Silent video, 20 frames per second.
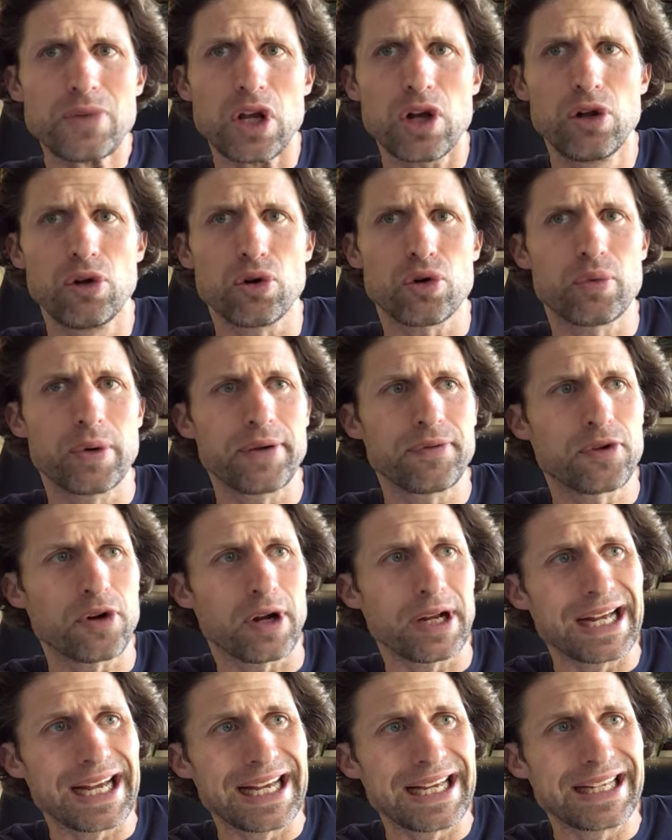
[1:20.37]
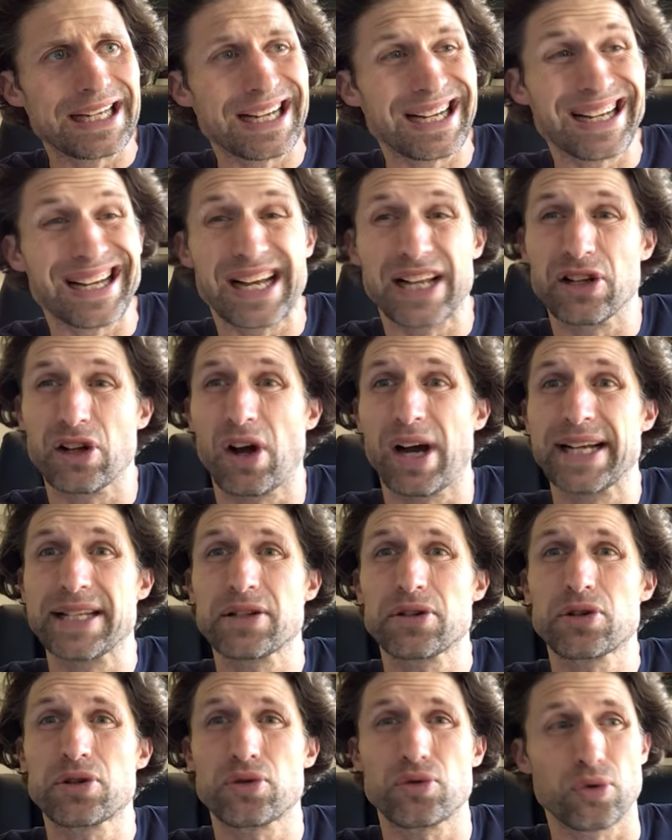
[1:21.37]
look, we've got a light
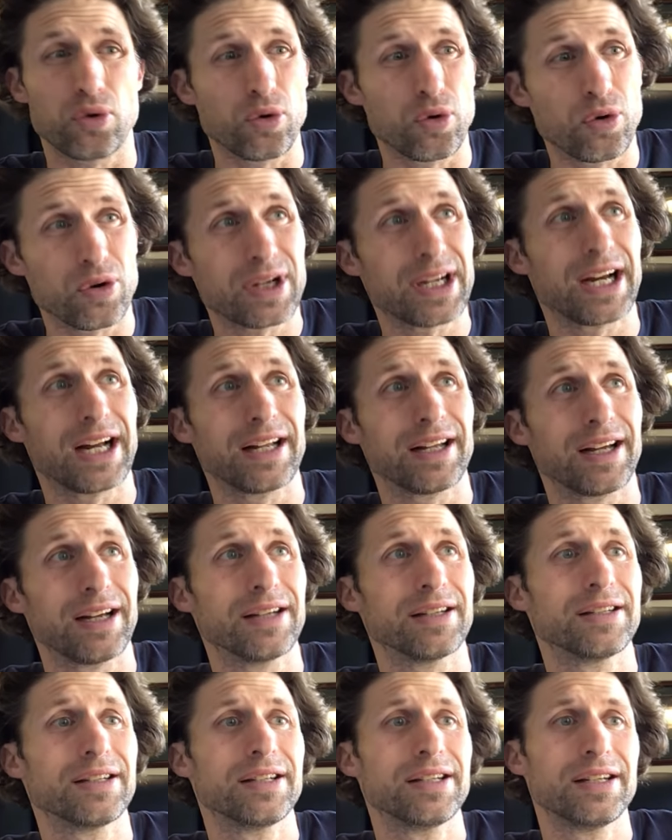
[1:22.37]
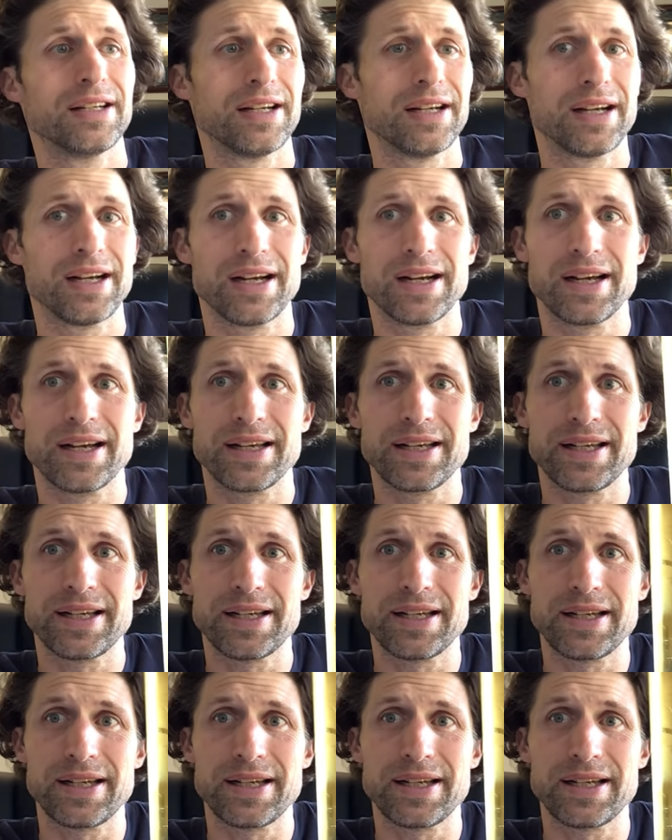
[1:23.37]
straw colour. It